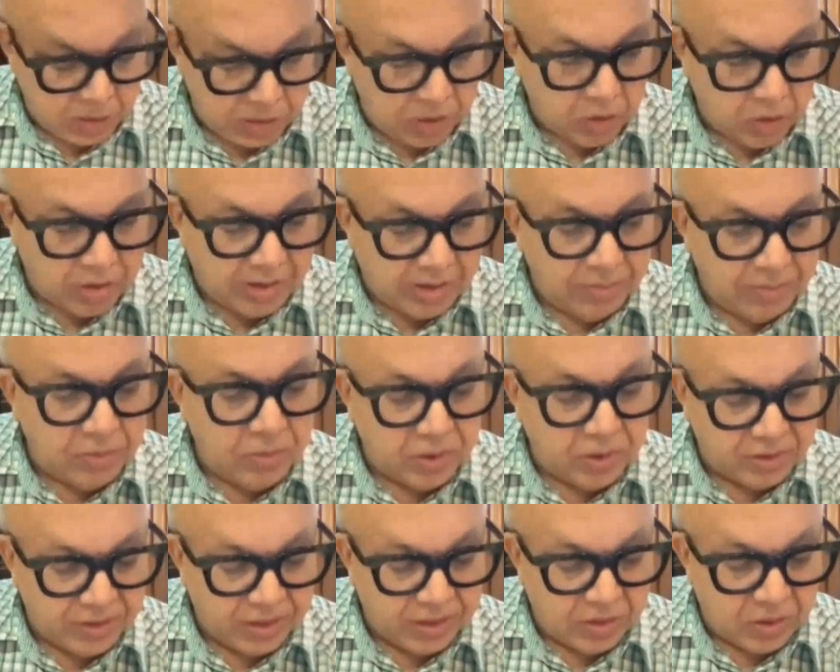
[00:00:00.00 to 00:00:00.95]
now come
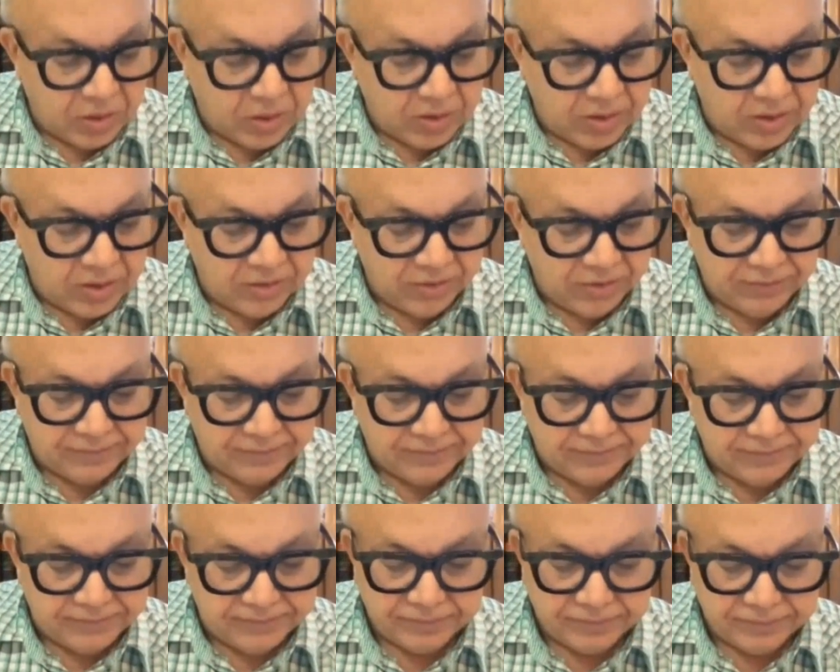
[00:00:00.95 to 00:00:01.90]
to other orders.
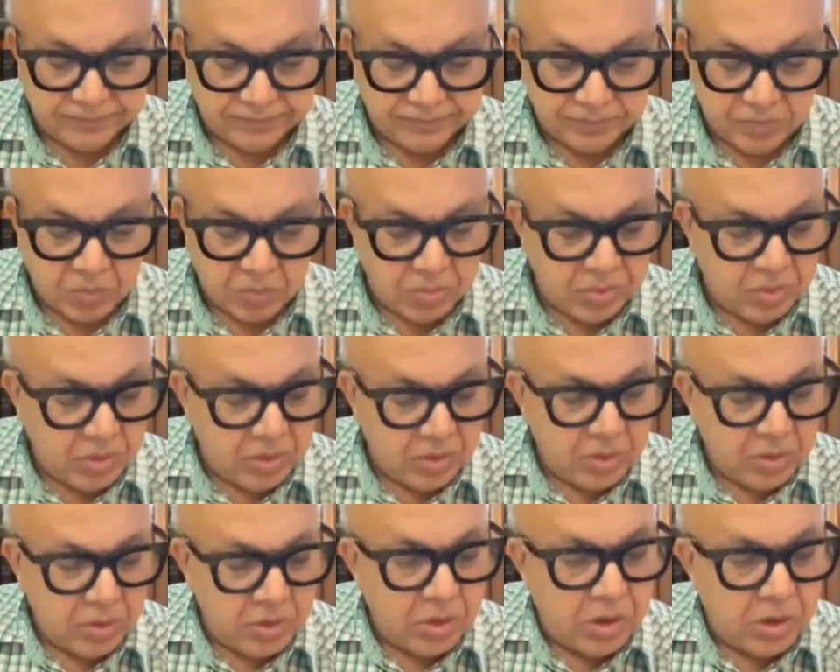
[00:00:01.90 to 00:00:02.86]

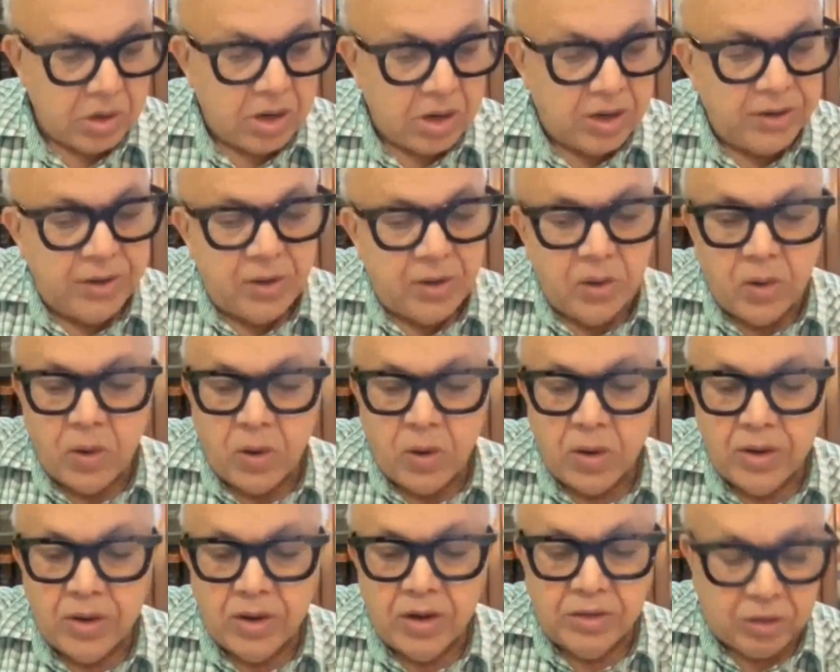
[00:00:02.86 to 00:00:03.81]
Under
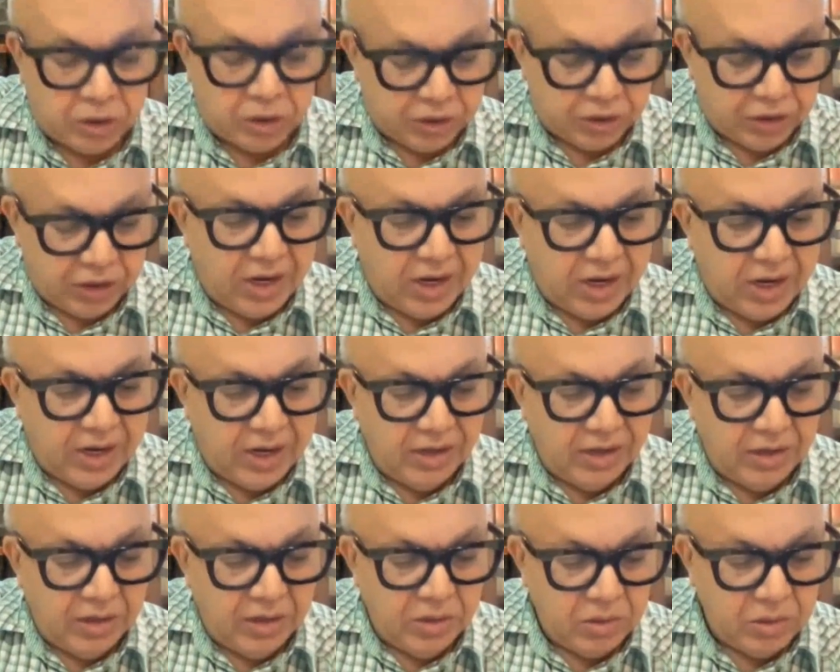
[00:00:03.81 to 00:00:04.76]
order
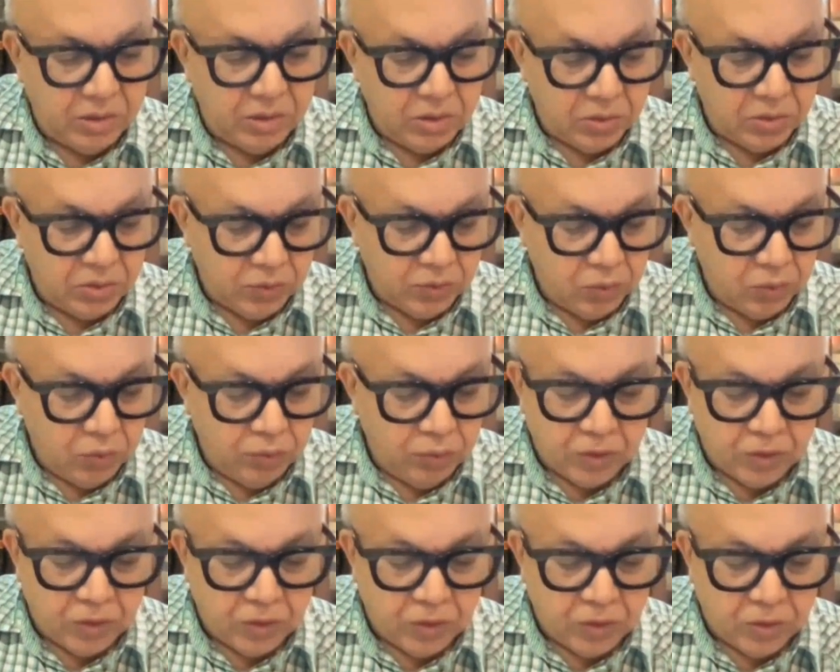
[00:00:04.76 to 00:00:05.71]
39 rule
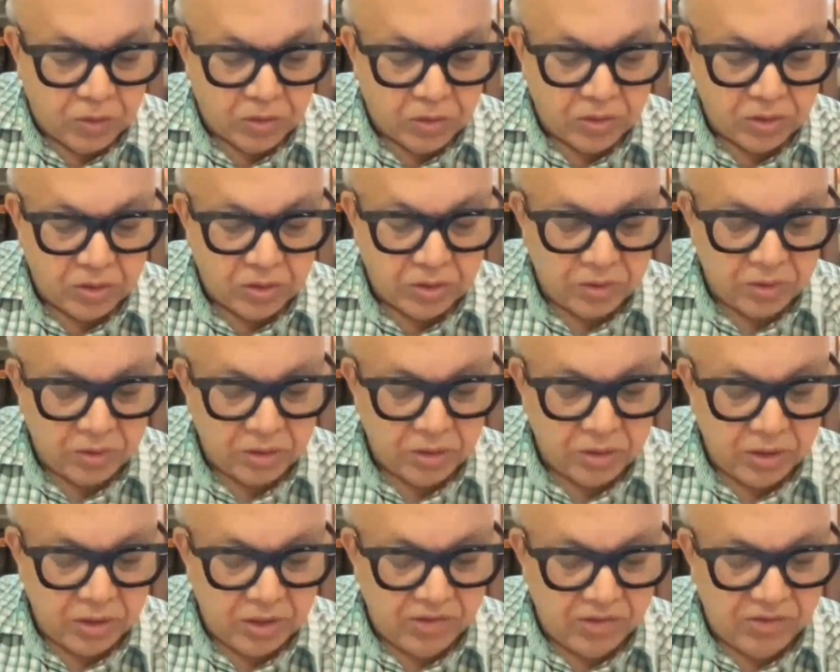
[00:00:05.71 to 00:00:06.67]
4,
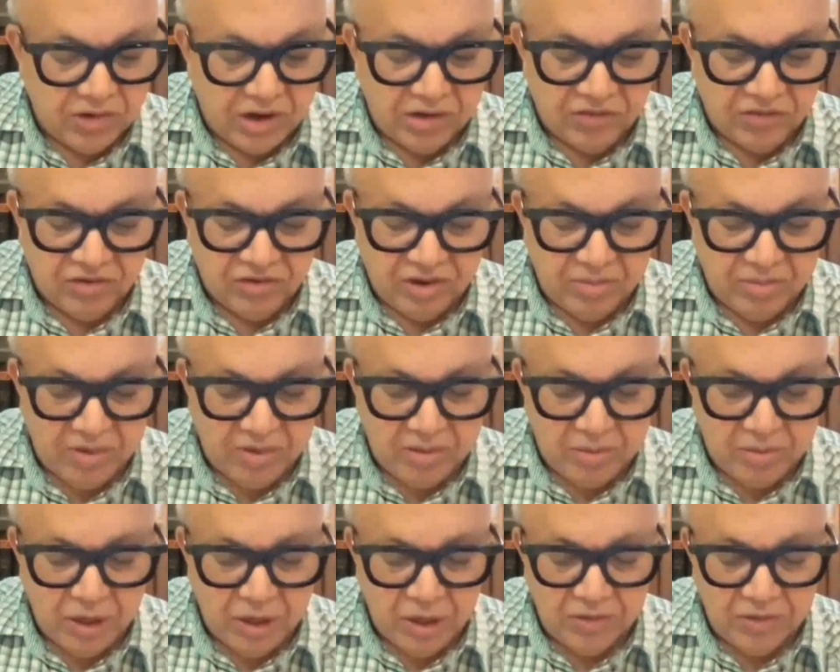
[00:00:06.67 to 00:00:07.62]
injunction
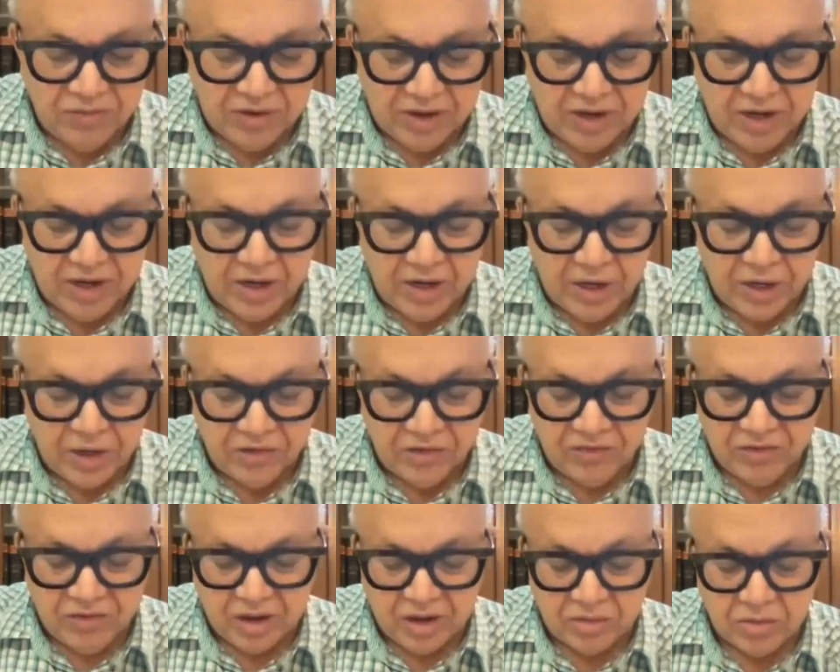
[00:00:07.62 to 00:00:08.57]
may be varied at
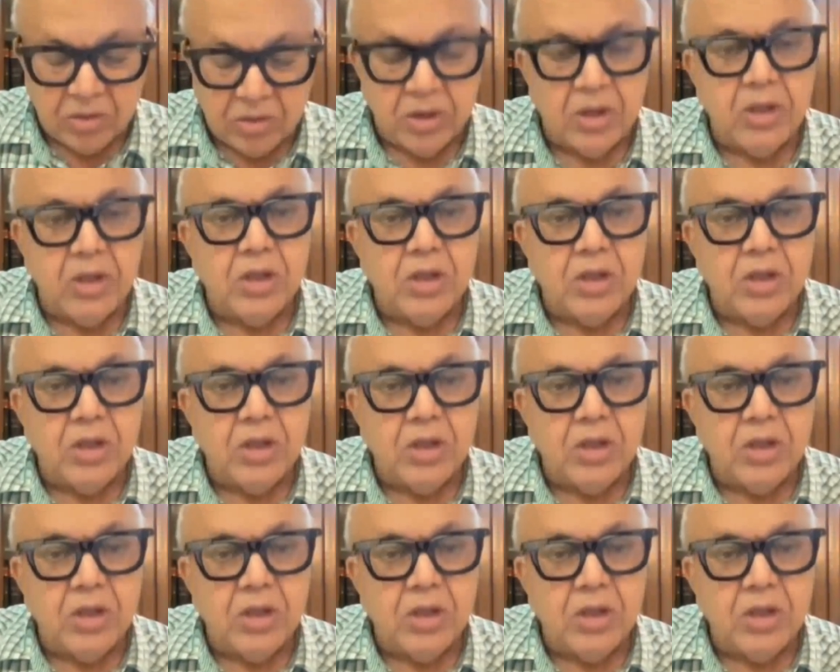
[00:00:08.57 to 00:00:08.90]
discharge.